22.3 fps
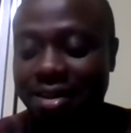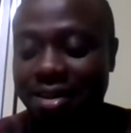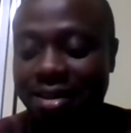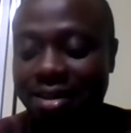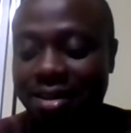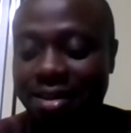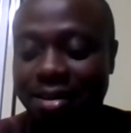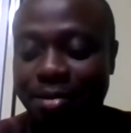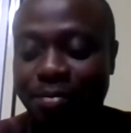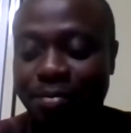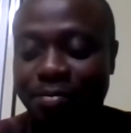
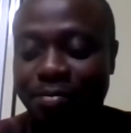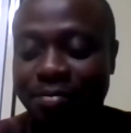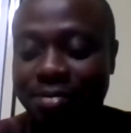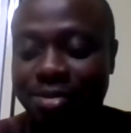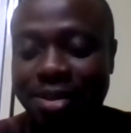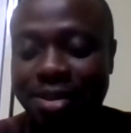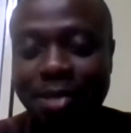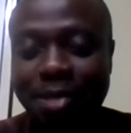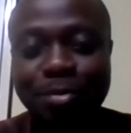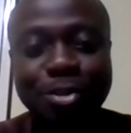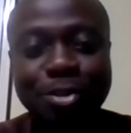
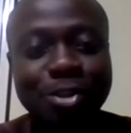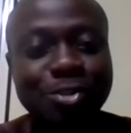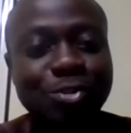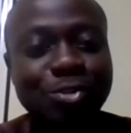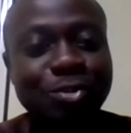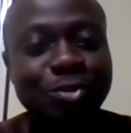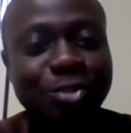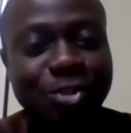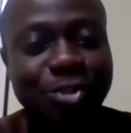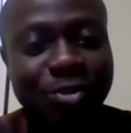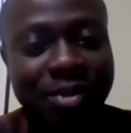So let me
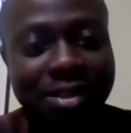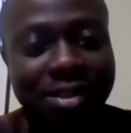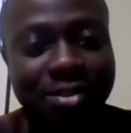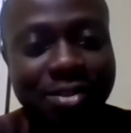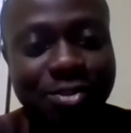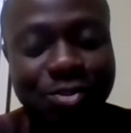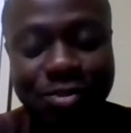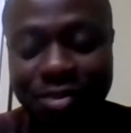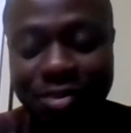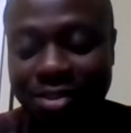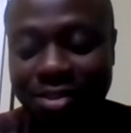just go straight
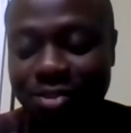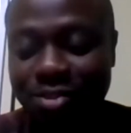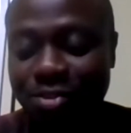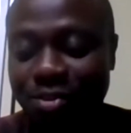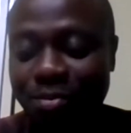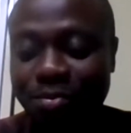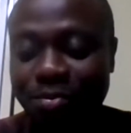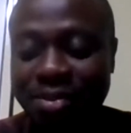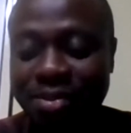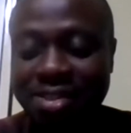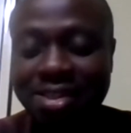into
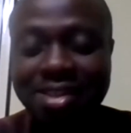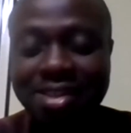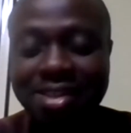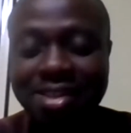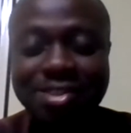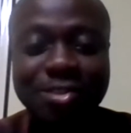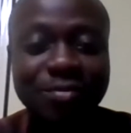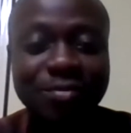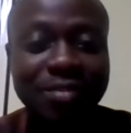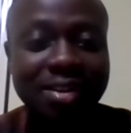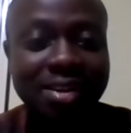the
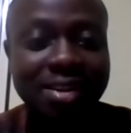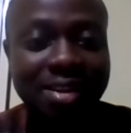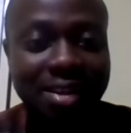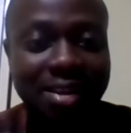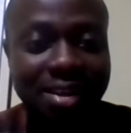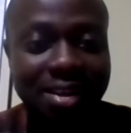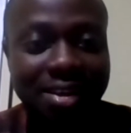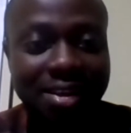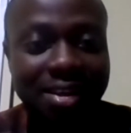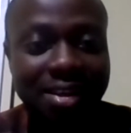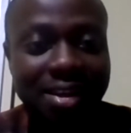business of the
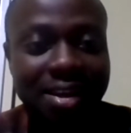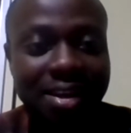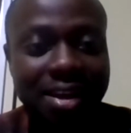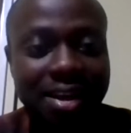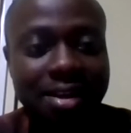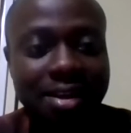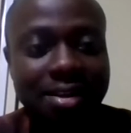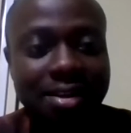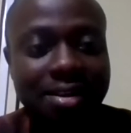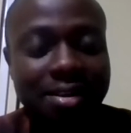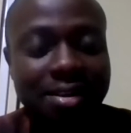day.
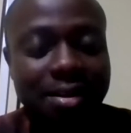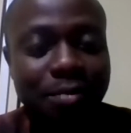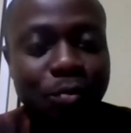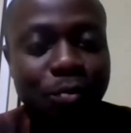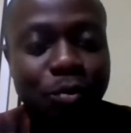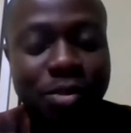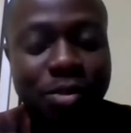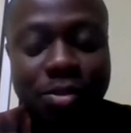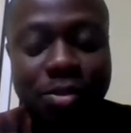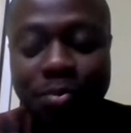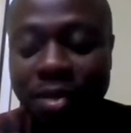And
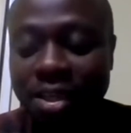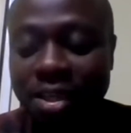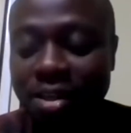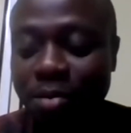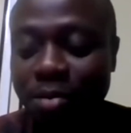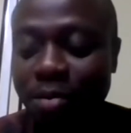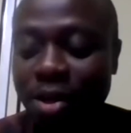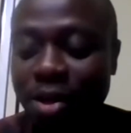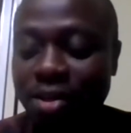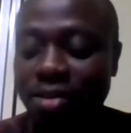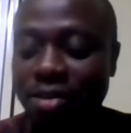we're speaking
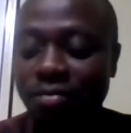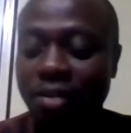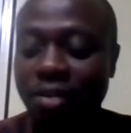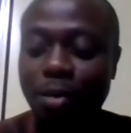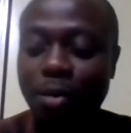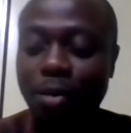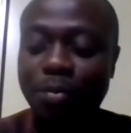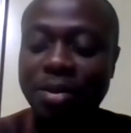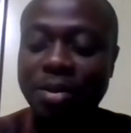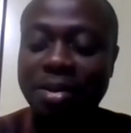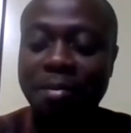about
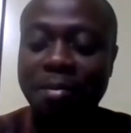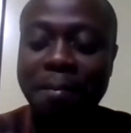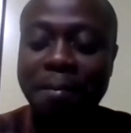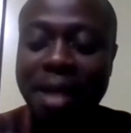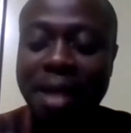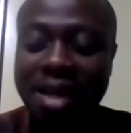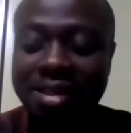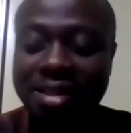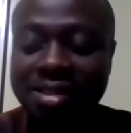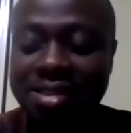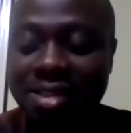developing the
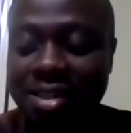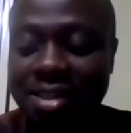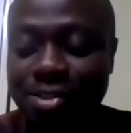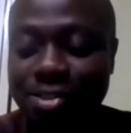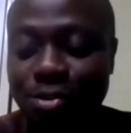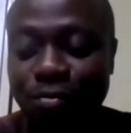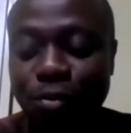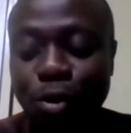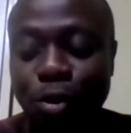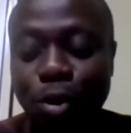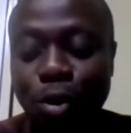mindset
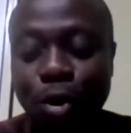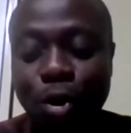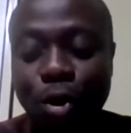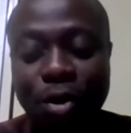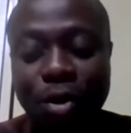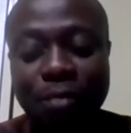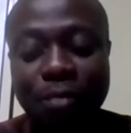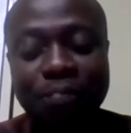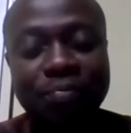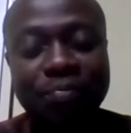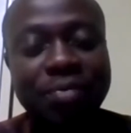of law
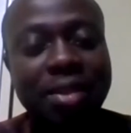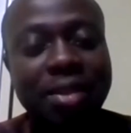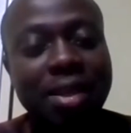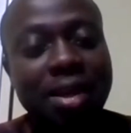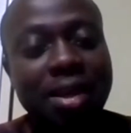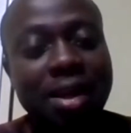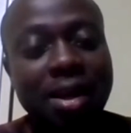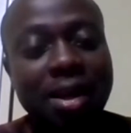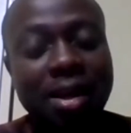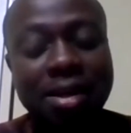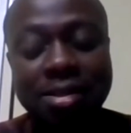
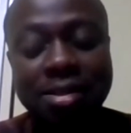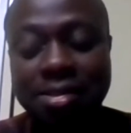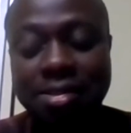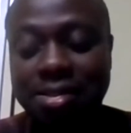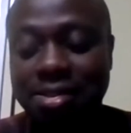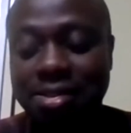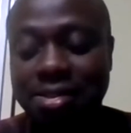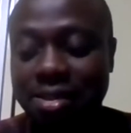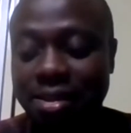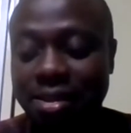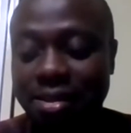
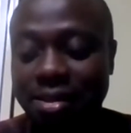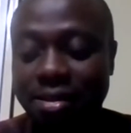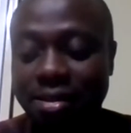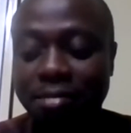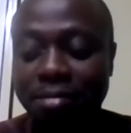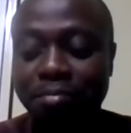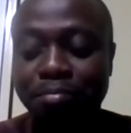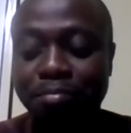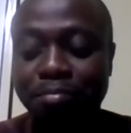as a